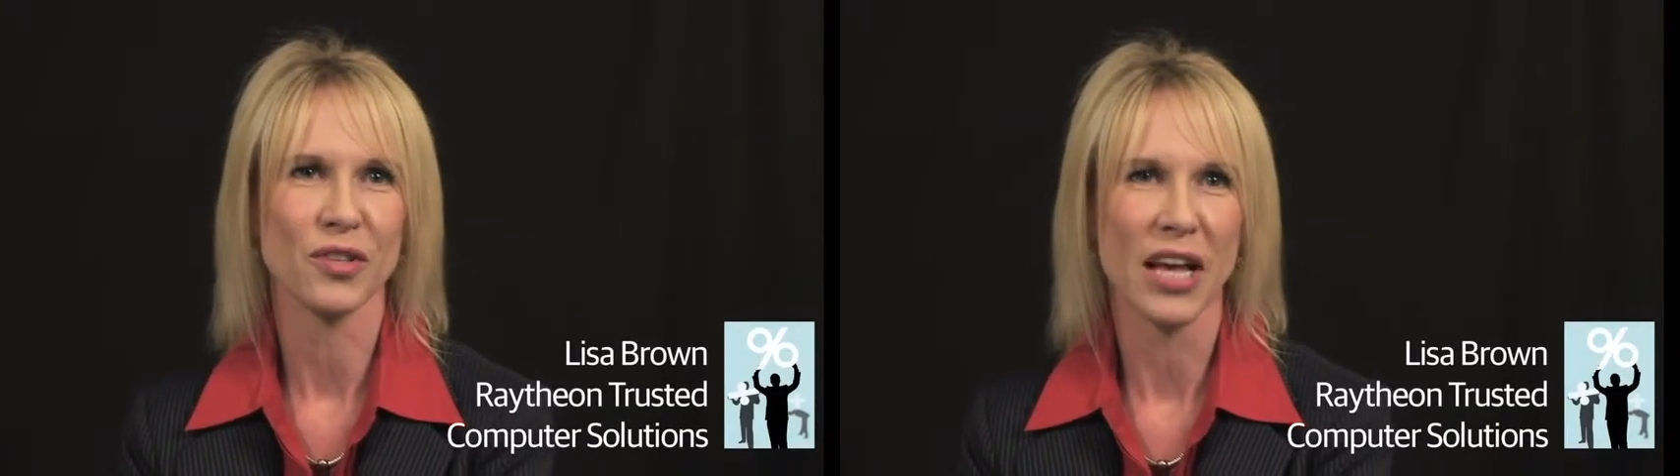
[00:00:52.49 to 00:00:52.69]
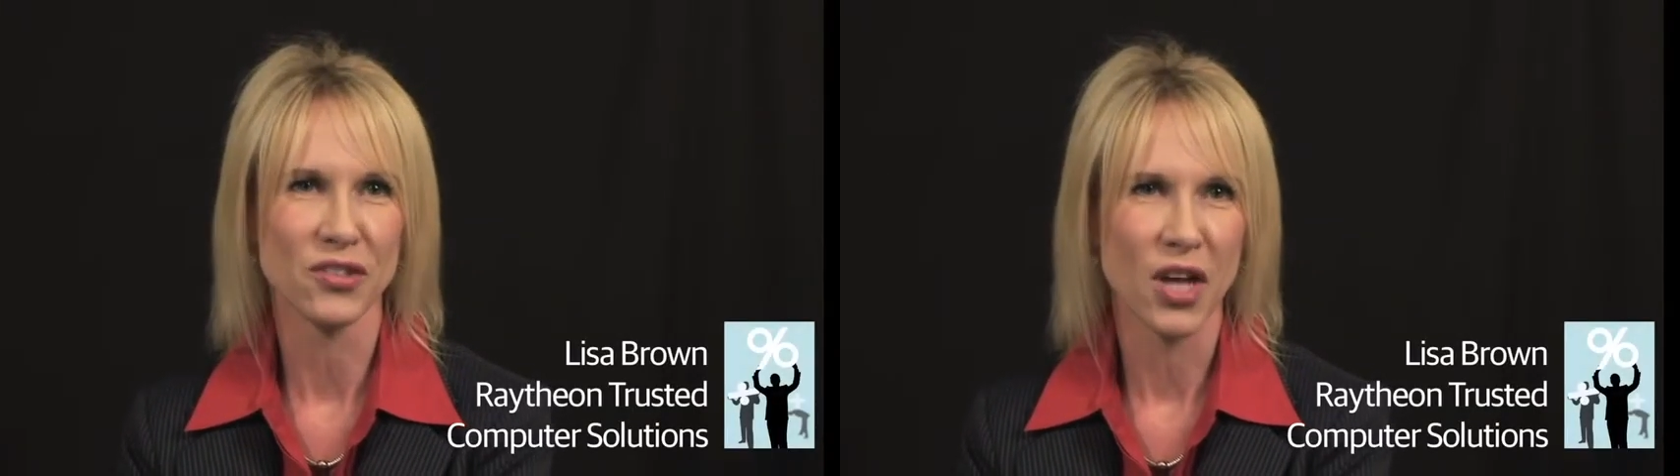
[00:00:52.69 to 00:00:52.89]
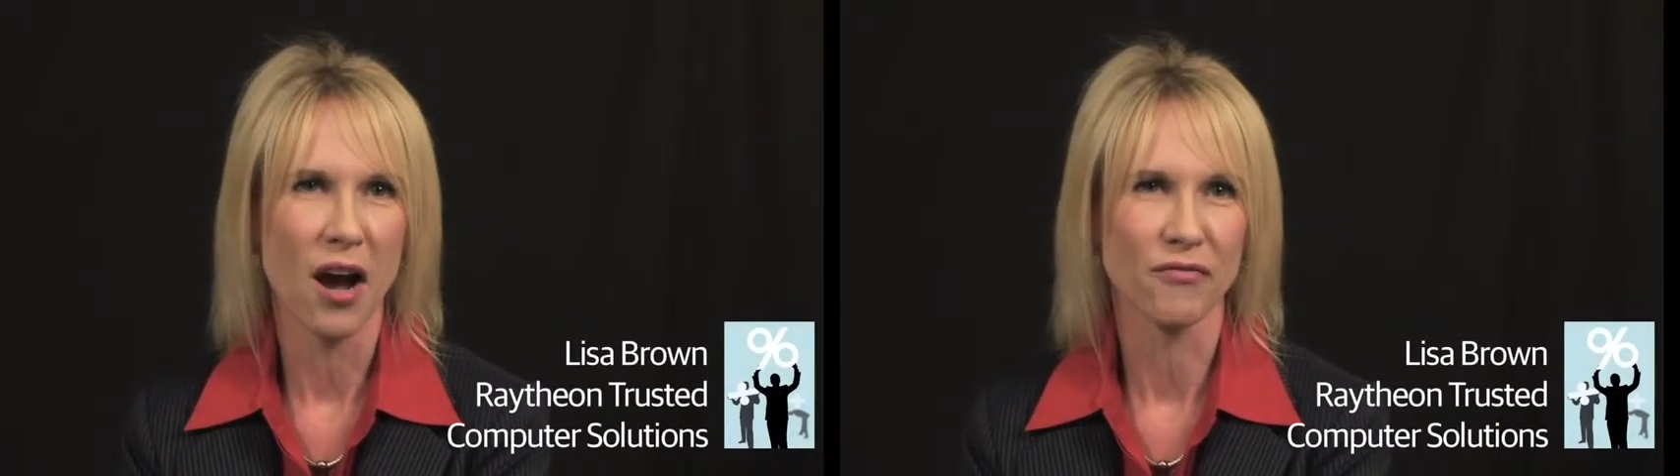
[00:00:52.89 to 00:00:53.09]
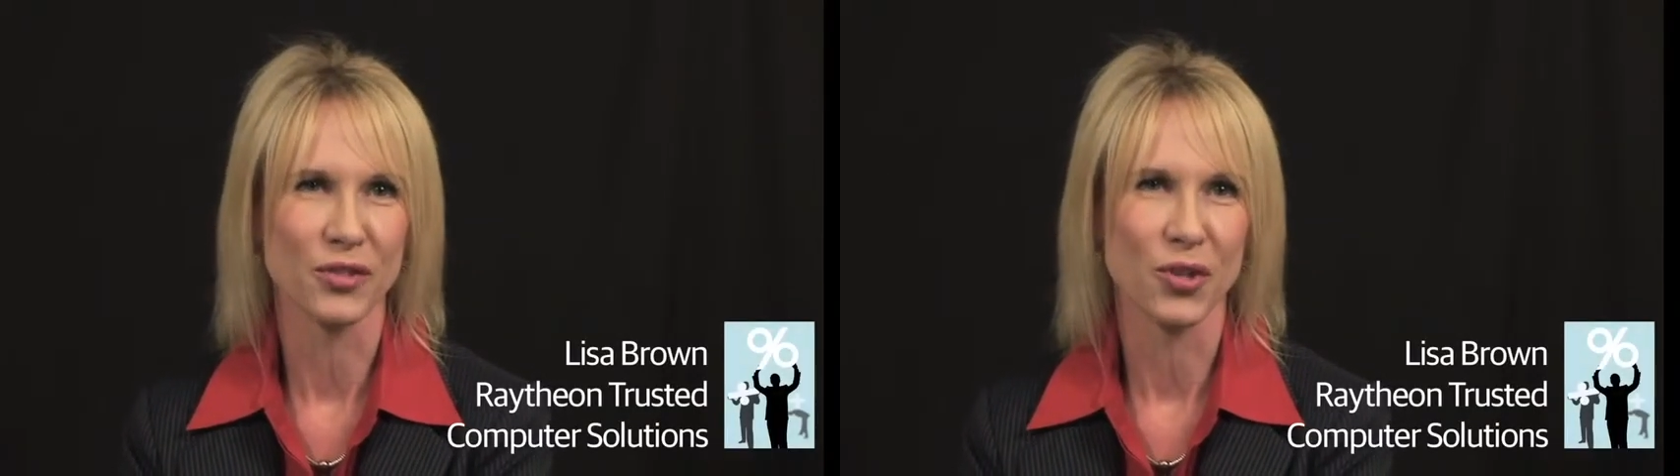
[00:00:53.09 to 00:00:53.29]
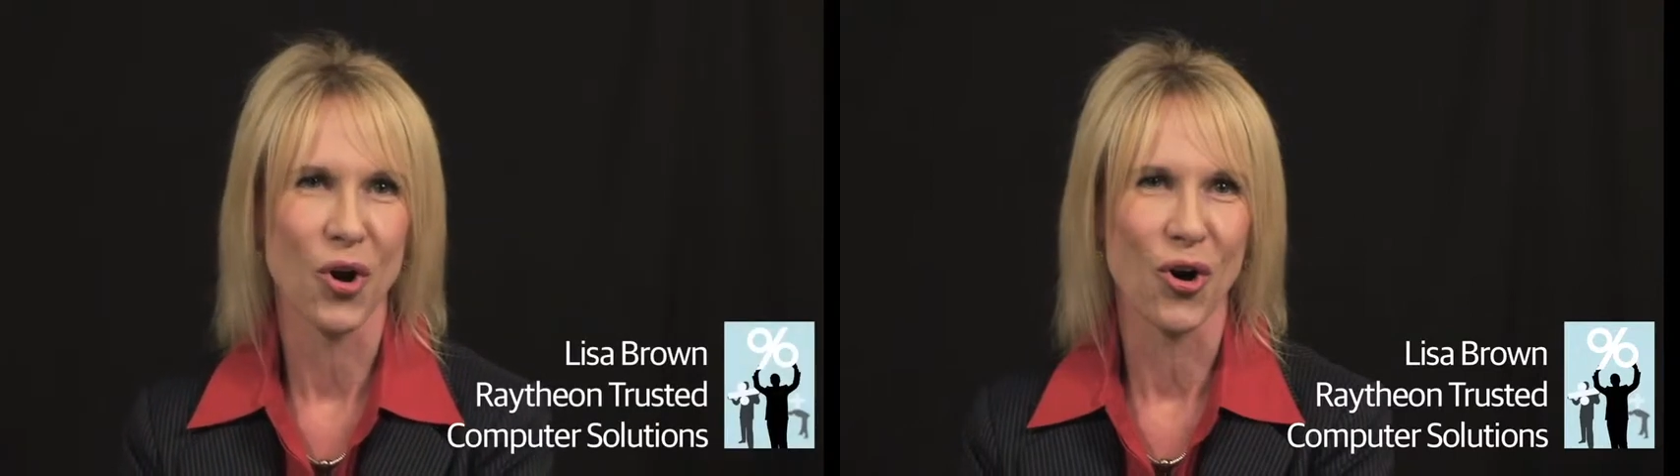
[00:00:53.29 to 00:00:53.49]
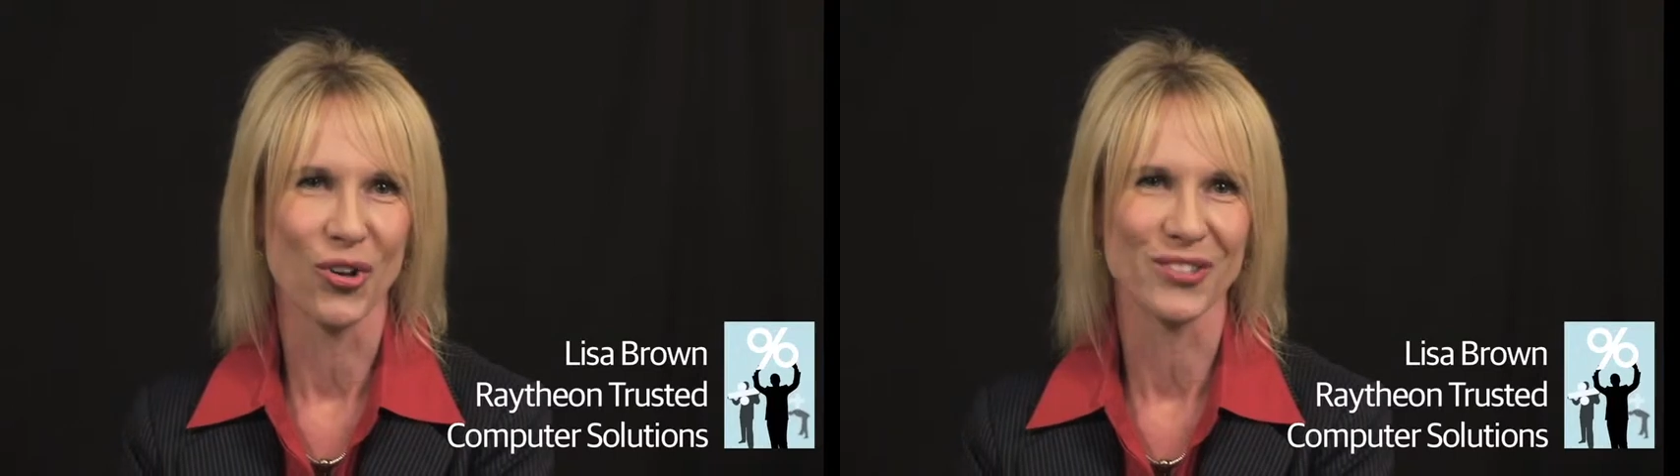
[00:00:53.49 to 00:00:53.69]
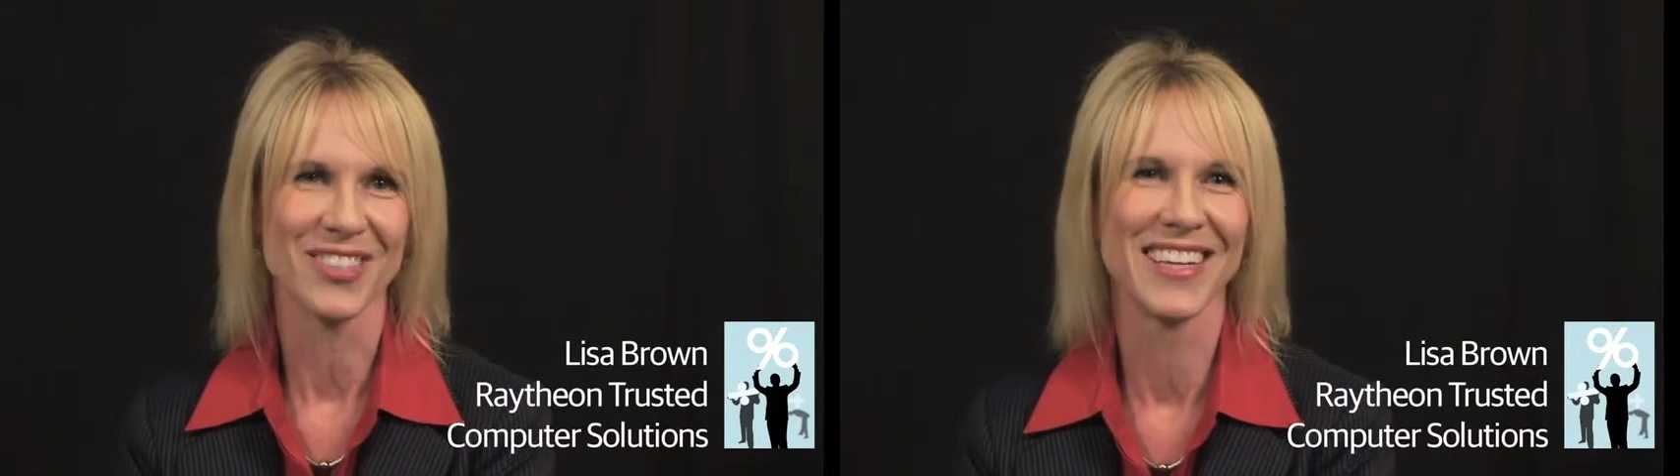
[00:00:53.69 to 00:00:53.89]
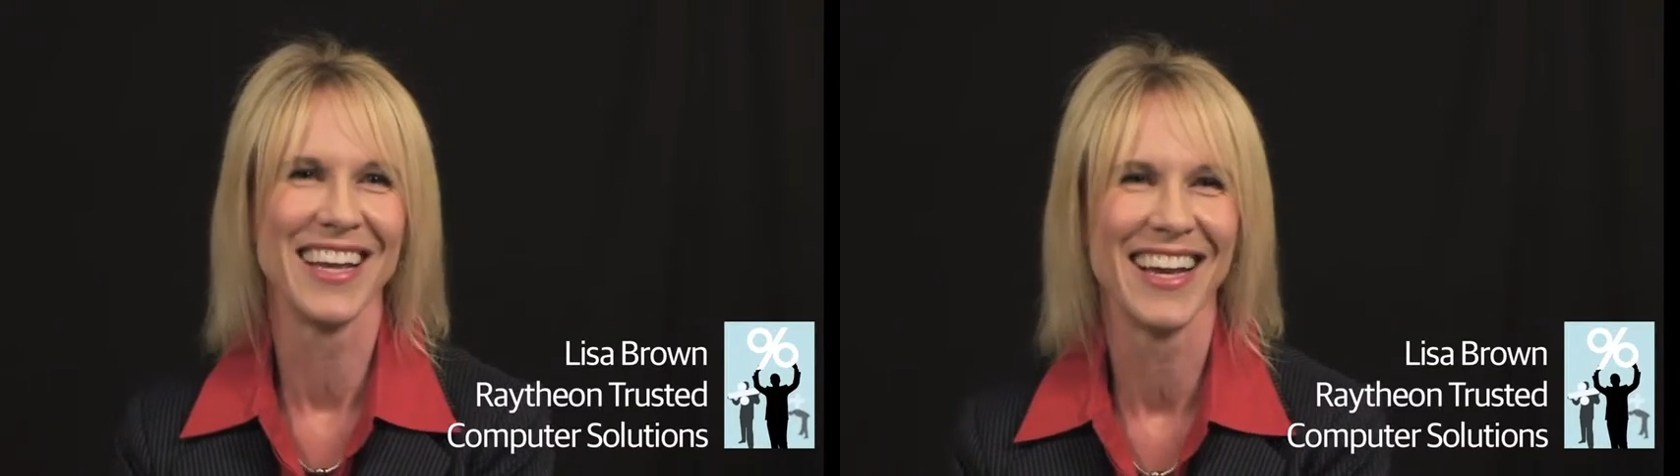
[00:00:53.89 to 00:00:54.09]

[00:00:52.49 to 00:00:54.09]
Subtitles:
lots of conference calls.